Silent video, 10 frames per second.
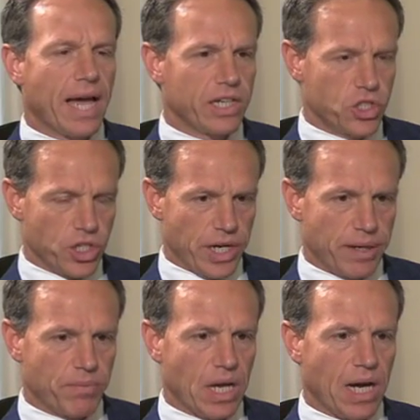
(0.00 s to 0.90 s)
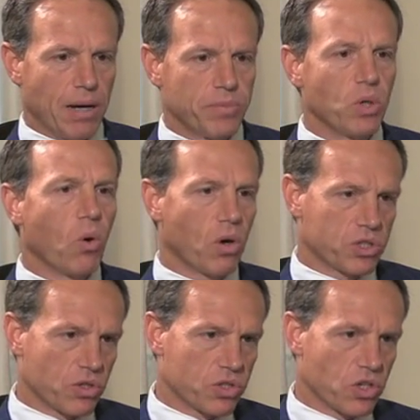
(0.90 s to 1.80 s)
AIG, um, you
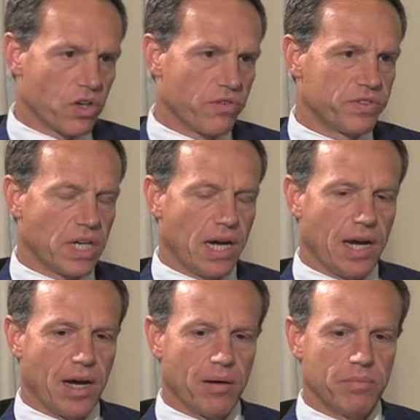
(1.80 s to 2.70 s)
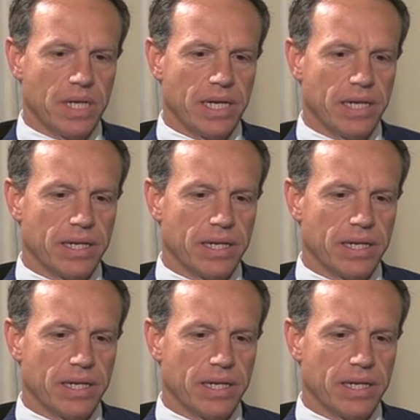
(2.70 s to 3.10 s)
also served um,